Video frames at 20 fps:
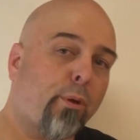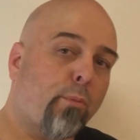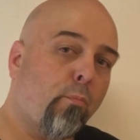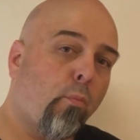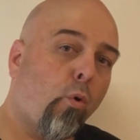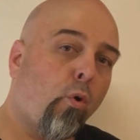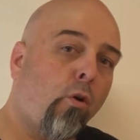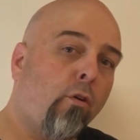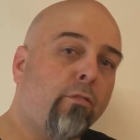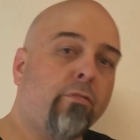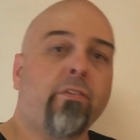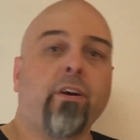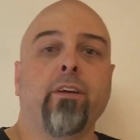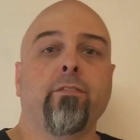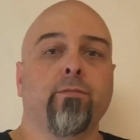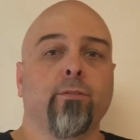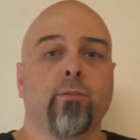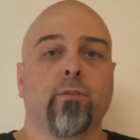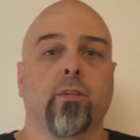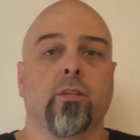more
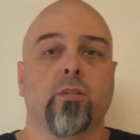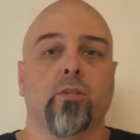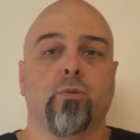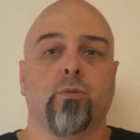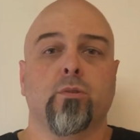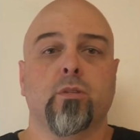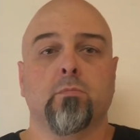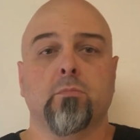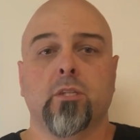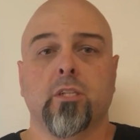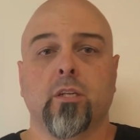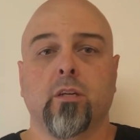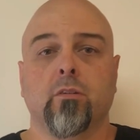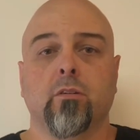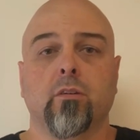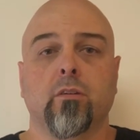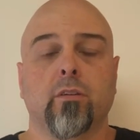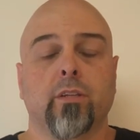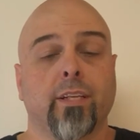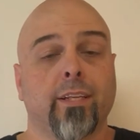faithful to the source
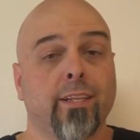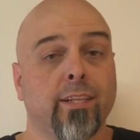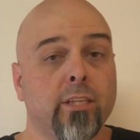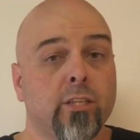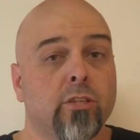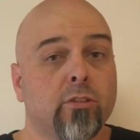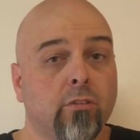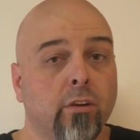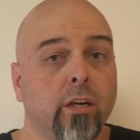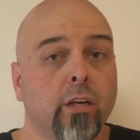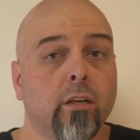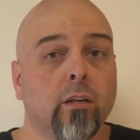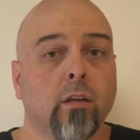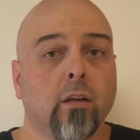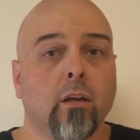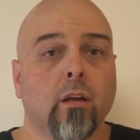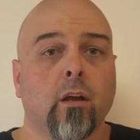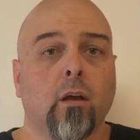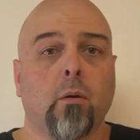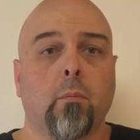material than this Dredd,
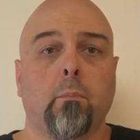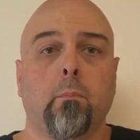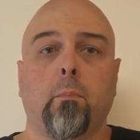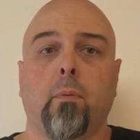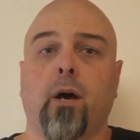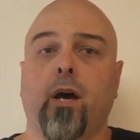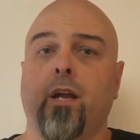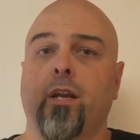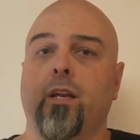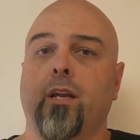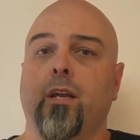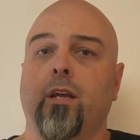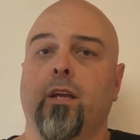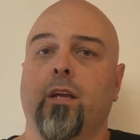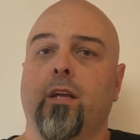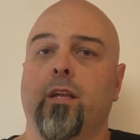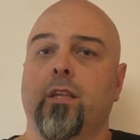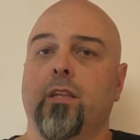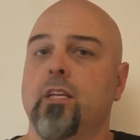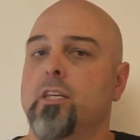but
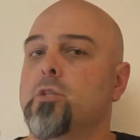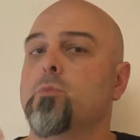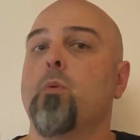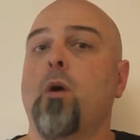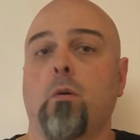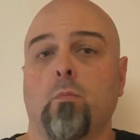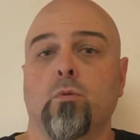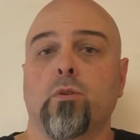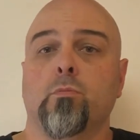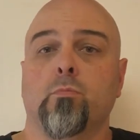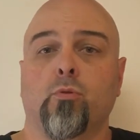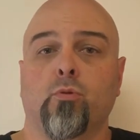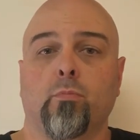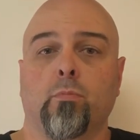this one was more